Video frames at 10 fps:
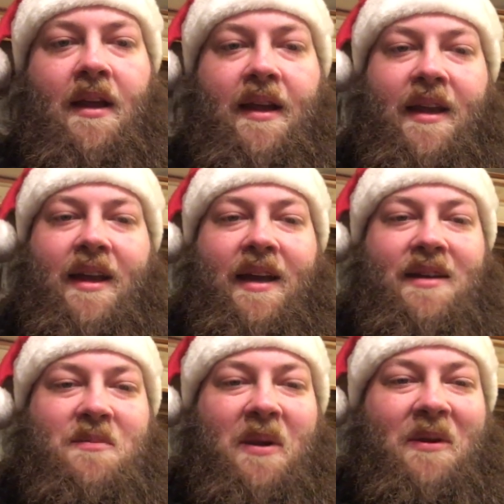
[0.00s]
Hey
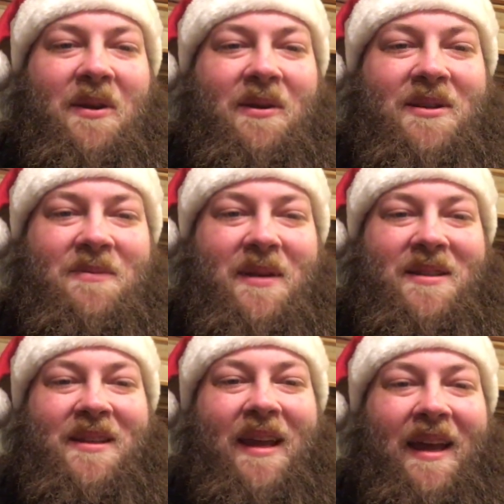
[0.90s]
guys, Merry
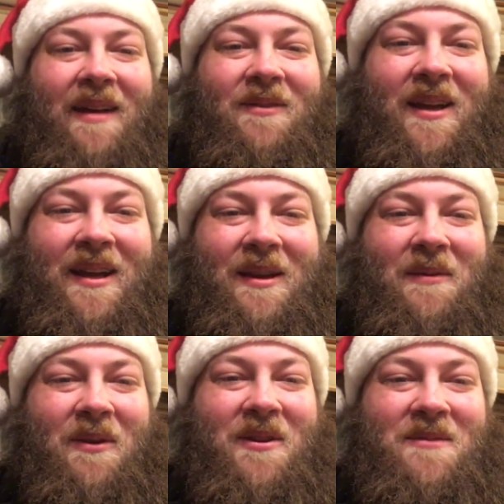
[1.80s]
Christmas. We got
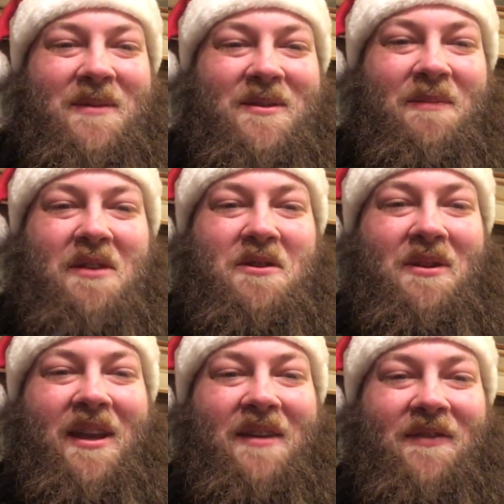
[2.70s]
a Christmas
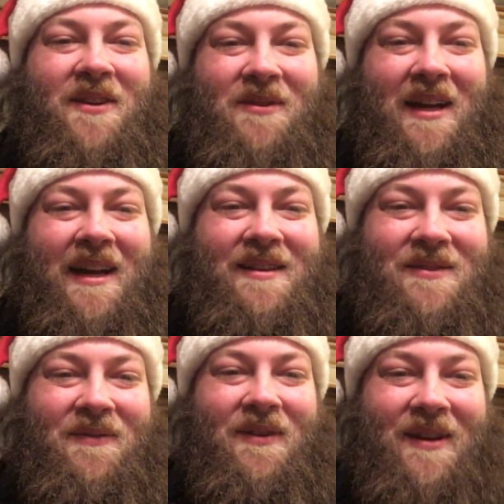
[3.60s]
special here for you guys
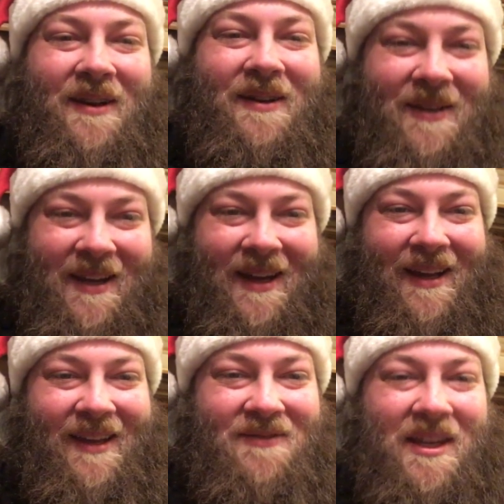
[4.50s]
over at Gnarly
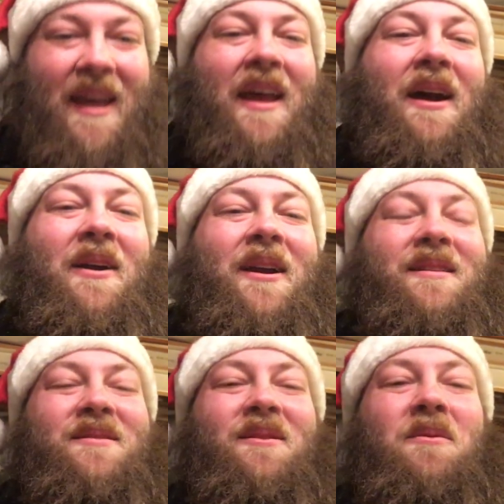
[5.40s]
Knives.
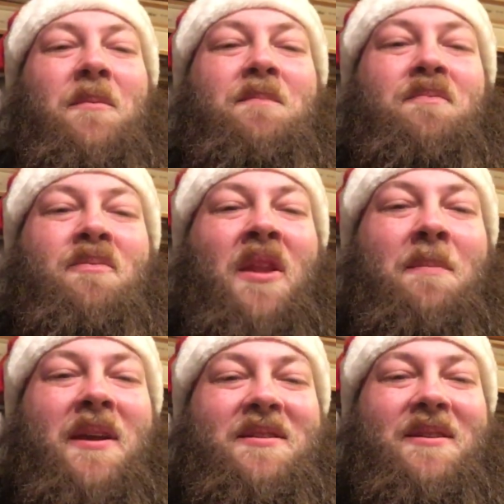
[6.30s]
Alright, so
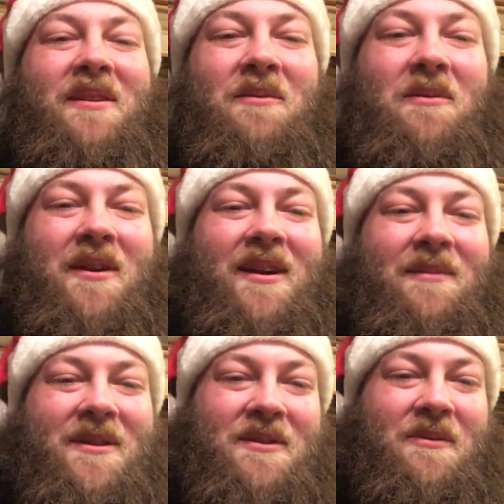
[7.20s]
basically what we're going
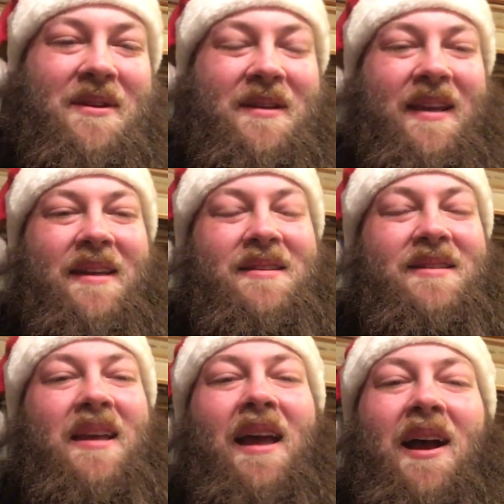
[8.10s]
to be doing
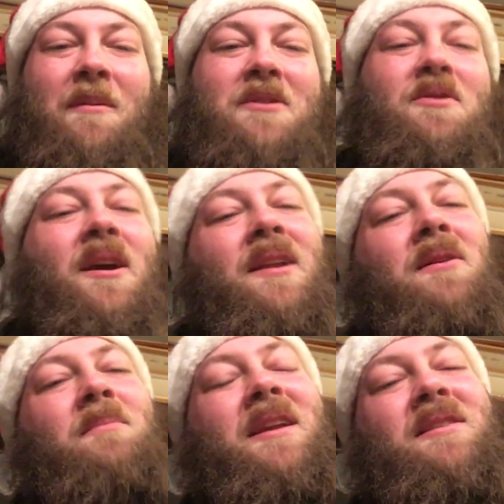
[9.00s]
is I'm going to try and
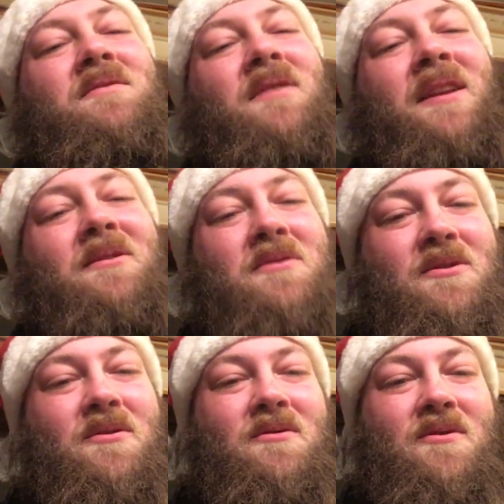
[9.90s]
not make this video
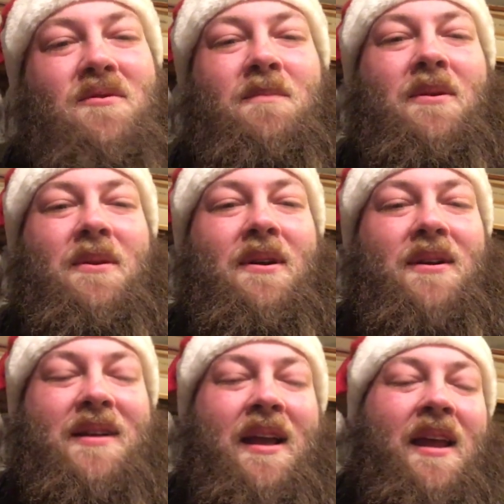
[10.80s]
too super
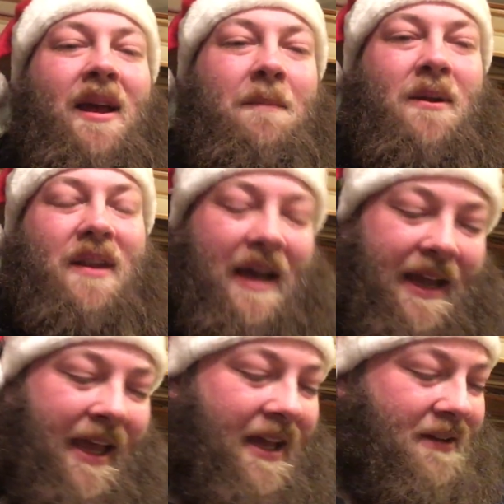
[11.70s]
long, but
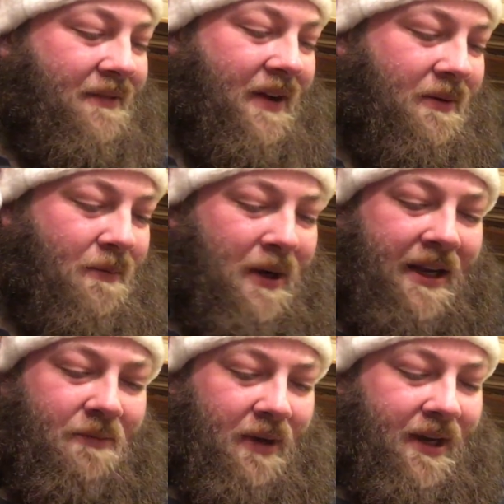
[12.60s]
I have a
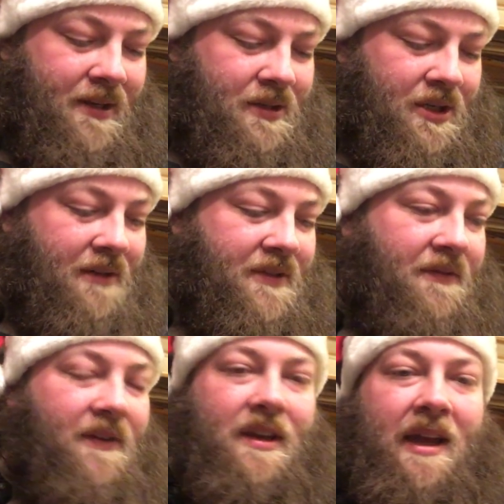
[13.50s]
wide range of
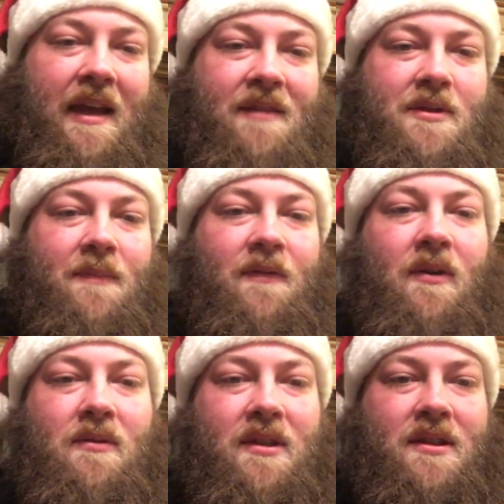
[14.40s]
different knives, some
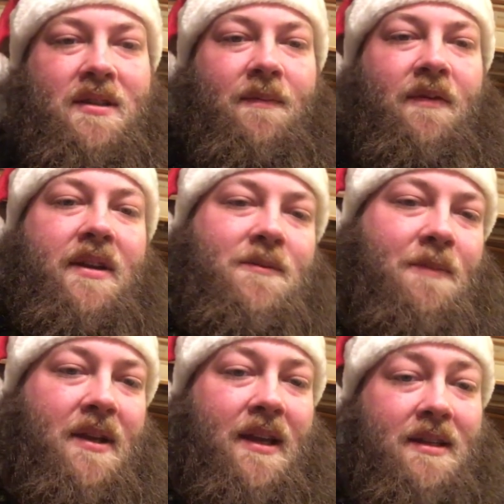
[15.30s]
folders, some fixed
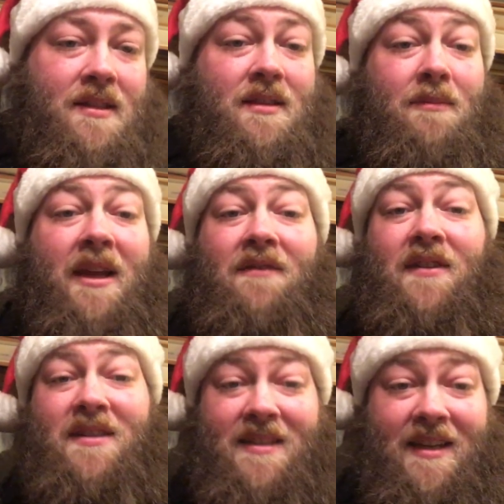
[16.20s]
blades, and some knife
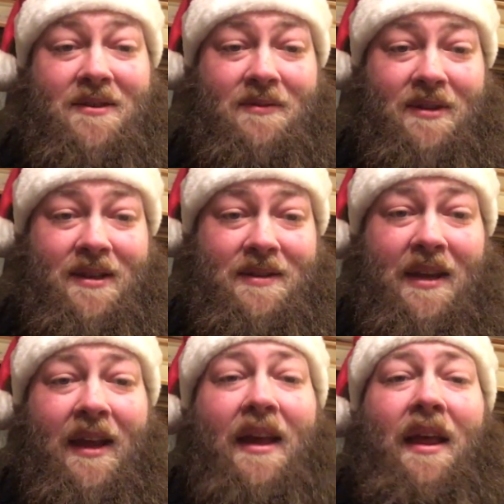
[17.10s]
accessories.
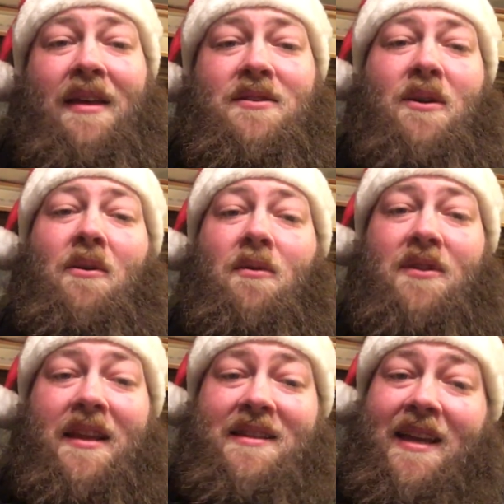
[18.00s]
So
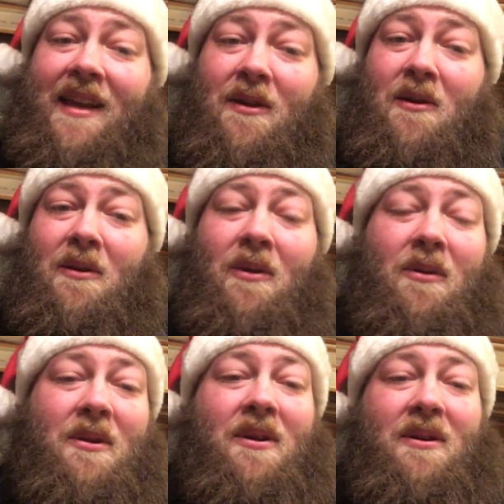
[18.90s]
things that can all go
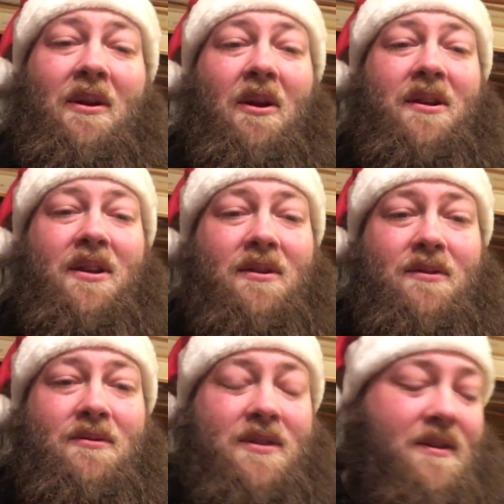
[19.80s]
along, all
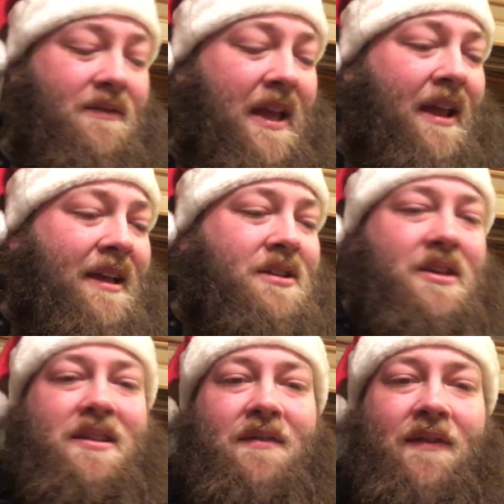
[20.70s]
inclusive,
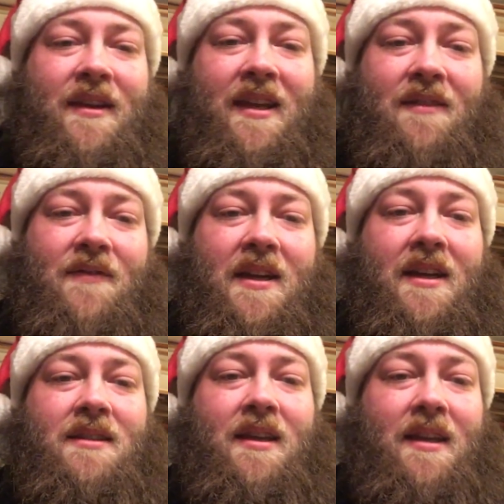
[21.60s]
just different gift
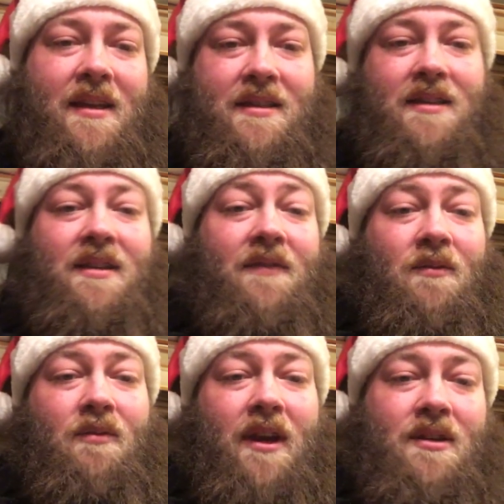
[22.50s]
ideas at
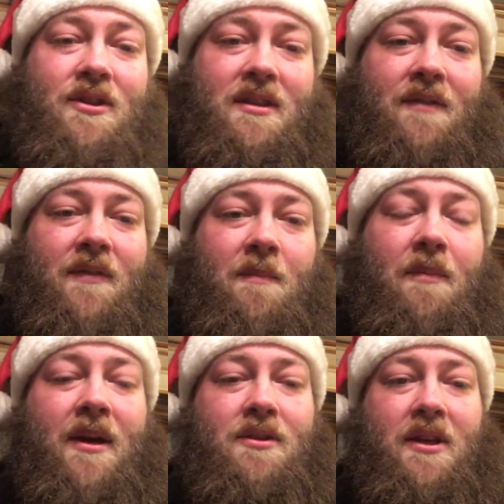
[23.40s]
different ranges, different
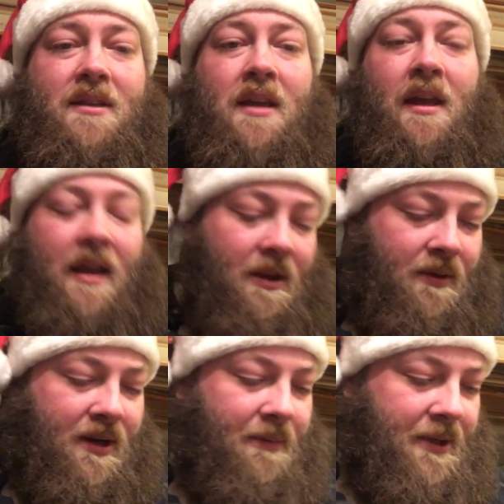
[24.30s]
budgets.
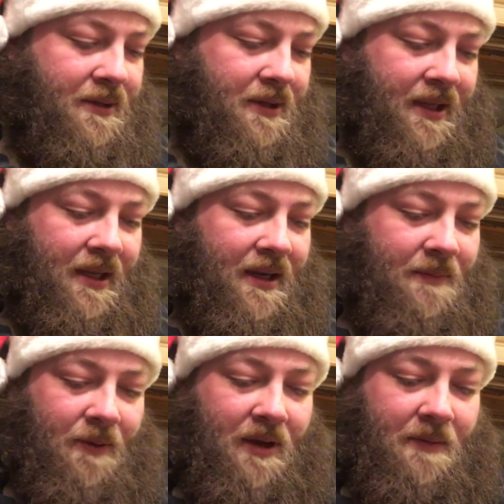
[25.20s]
We're going to be looking
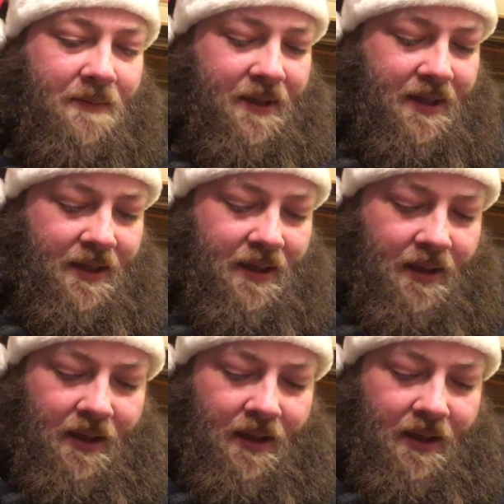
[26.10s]
here probably,